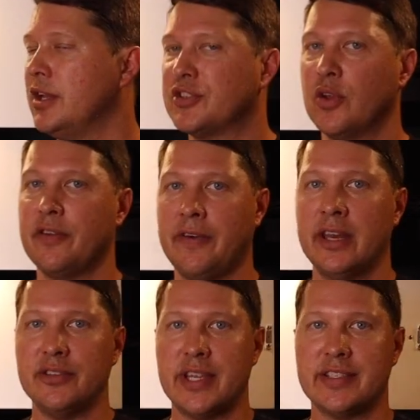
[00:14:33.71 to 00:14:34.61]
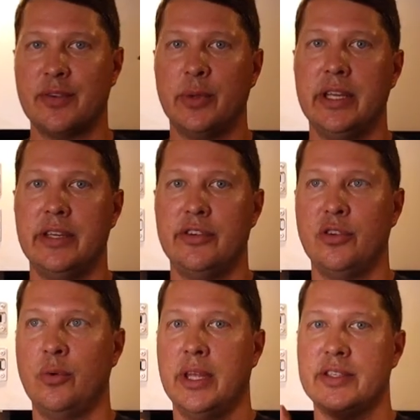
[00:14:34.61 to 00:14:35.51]
So the final test that we need to
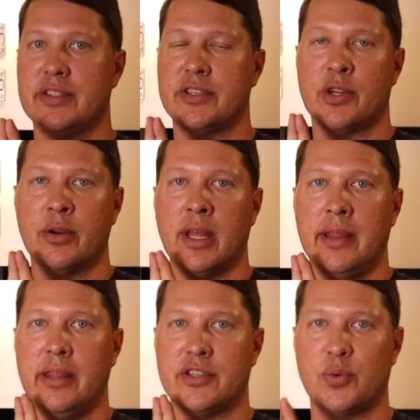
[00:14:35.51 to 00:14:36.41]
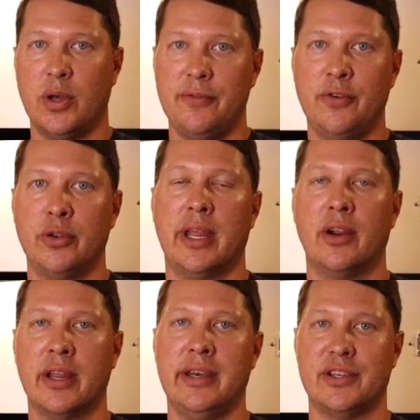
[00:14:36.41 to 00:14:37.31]
do is to turn on the 12 volt
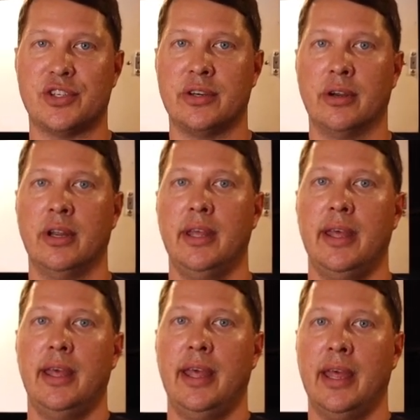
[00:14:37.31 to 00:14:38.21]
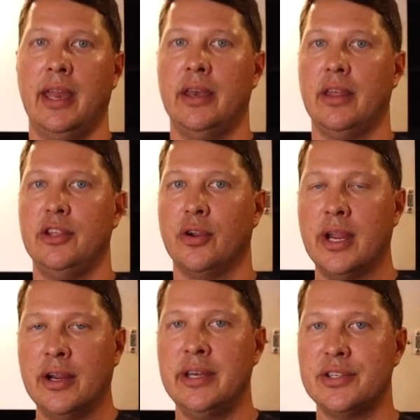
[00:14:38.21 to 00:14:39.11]
air conditioner. And your
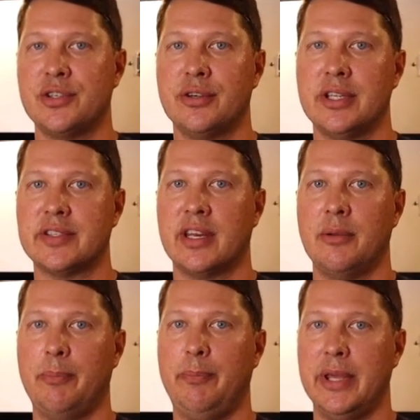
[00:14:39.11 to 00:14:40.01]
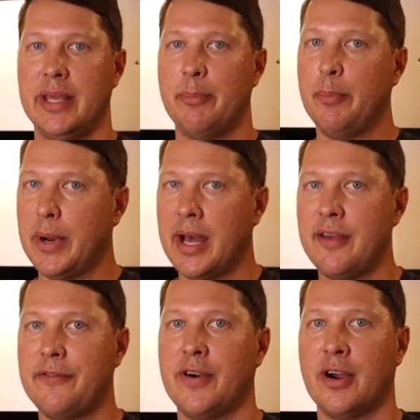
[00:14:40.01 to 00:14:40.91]
air conditioner is going to be
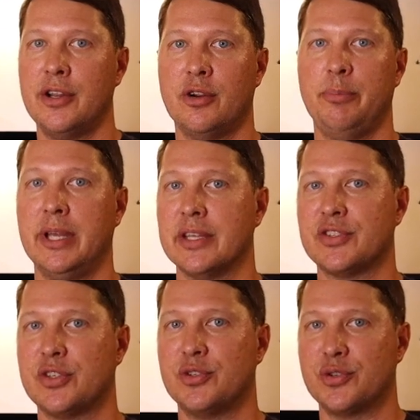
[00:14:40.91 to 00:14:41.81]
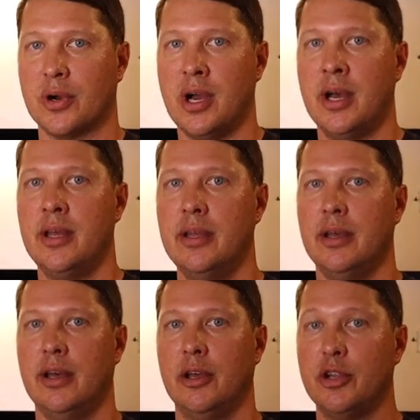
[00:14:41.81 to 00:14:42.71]
by far your biggest draw,
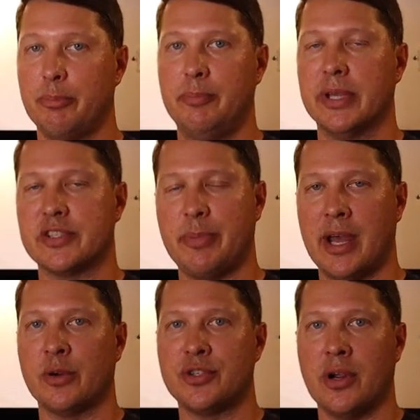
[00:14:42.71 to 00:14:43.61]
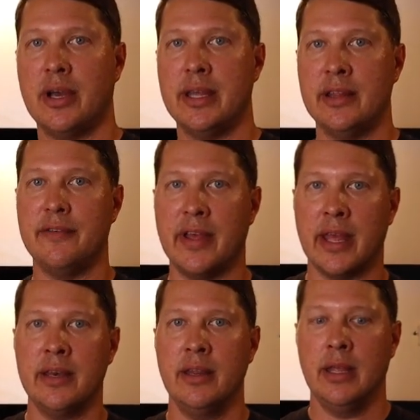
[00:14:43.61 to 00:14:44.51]
uh, your biggest power draw in the
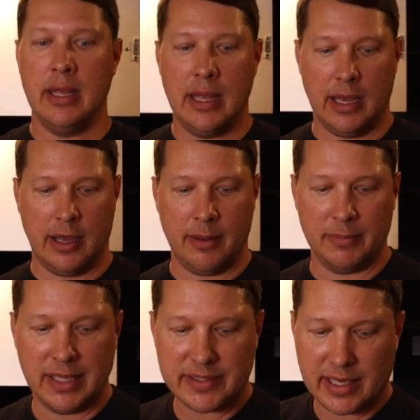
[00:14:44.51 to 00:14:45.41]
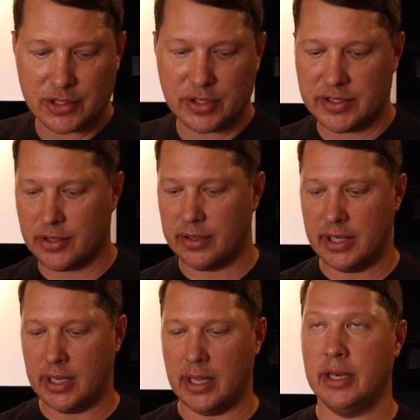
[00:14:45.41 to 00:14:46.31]
van. Um, let's actually turn
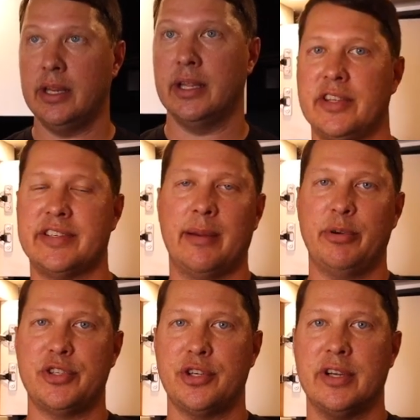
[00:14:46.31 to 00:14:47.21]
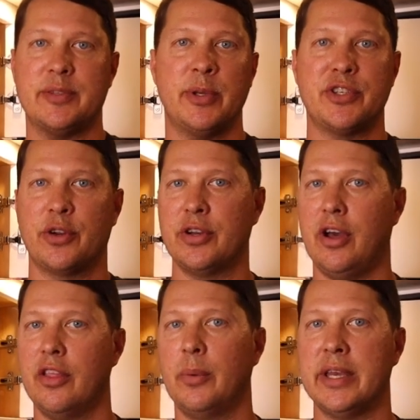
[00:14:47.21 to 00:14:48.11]
it on. The temperature has been turned
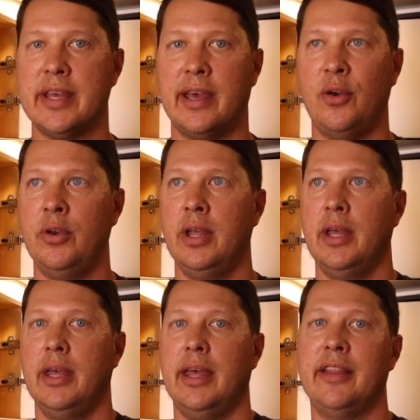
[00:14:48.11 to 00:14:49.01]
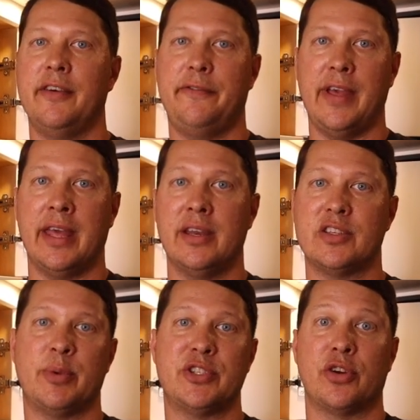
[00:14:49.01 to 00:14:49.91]
all the way down and the fan
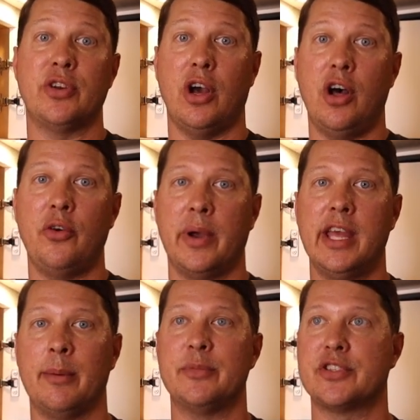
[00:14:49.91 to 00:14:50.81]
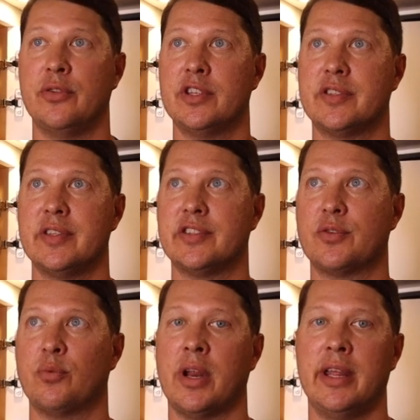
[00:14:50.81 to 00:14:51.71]
has been turned all the way up. So this
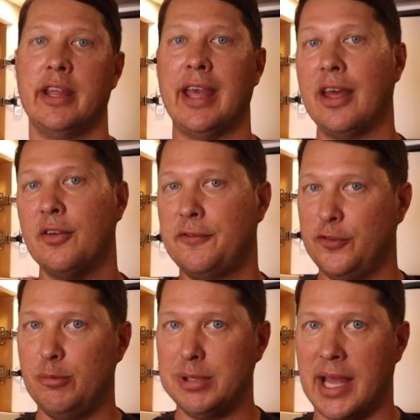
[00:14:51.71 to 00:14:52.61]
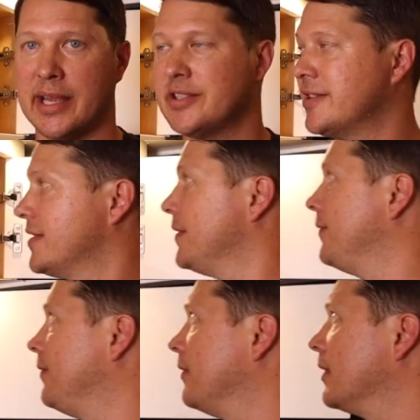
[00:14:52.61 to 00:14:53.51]
is running at full blast.
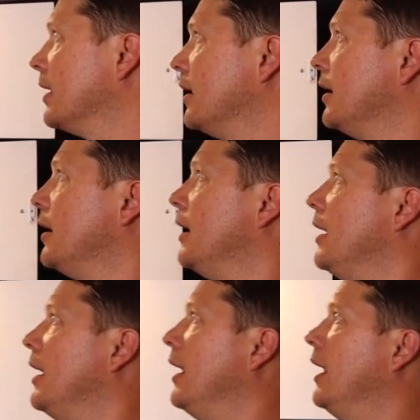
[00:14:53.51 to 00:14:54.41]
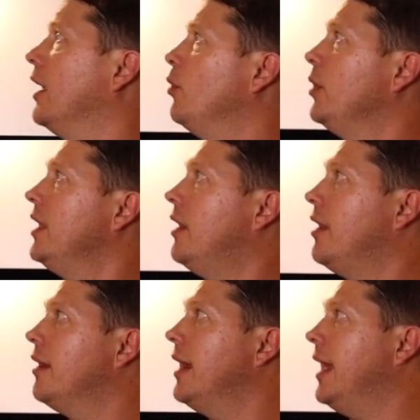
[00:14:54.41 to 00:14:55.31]
And we
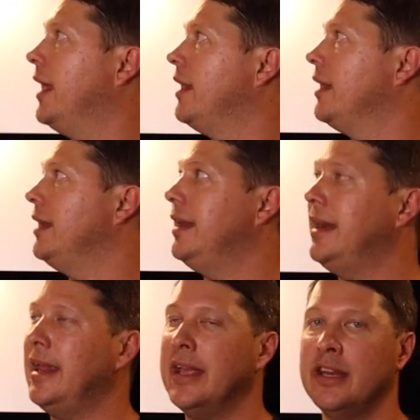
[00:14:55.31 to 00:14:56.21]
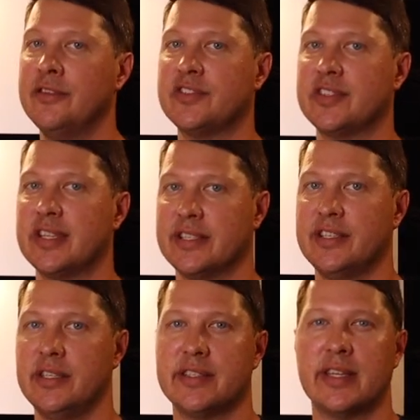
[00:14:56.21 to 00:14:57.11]
are at negative
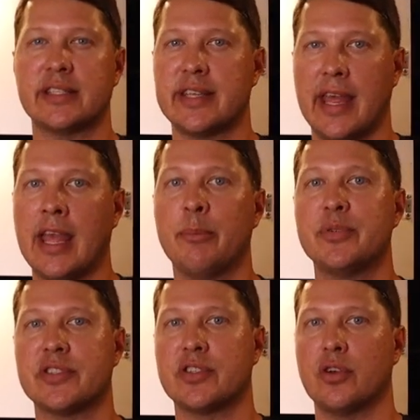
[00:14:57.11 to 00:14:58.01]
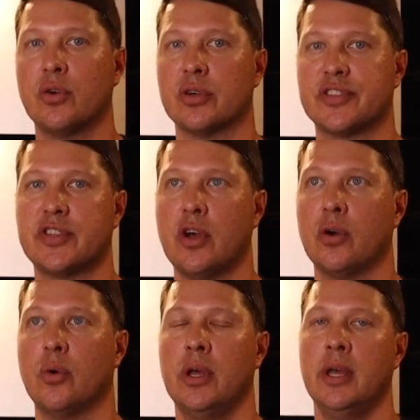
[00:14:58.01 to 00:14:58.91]
66 amps or
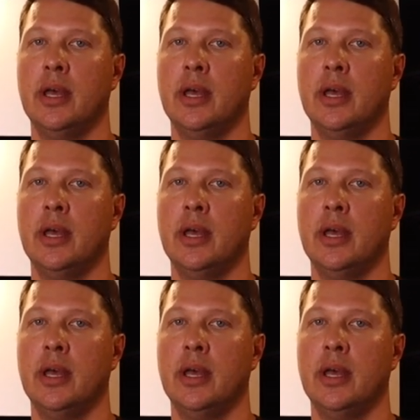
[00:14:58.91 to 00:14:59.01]
so.